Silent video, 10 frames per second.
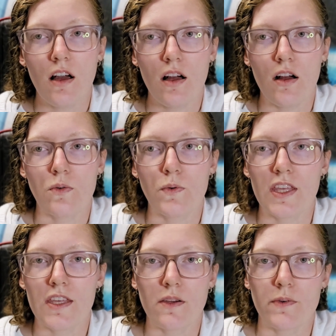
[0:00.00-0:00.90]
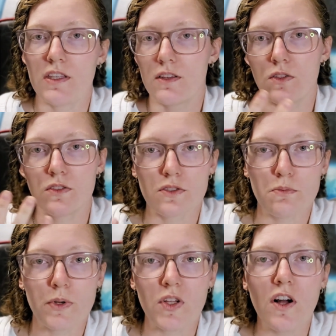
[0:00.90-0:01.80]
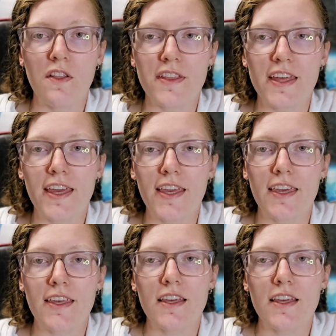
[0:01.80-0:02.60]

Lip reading: Are we going all super gothic?